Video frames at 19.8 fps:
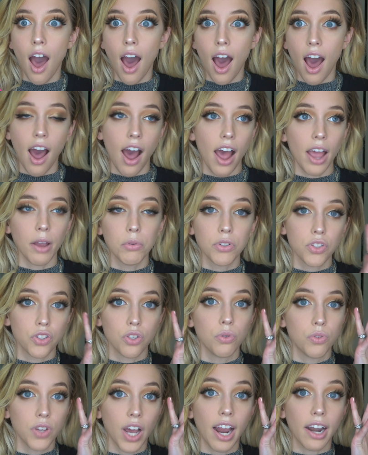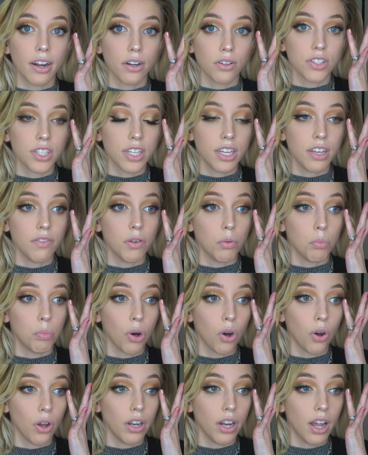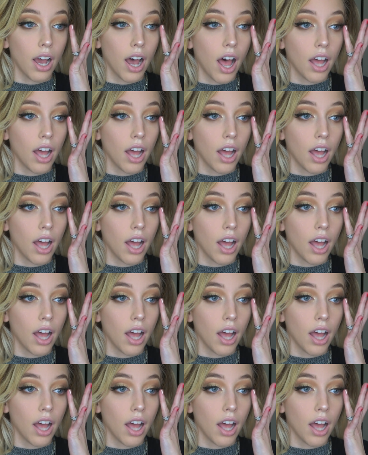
I was too tired to even put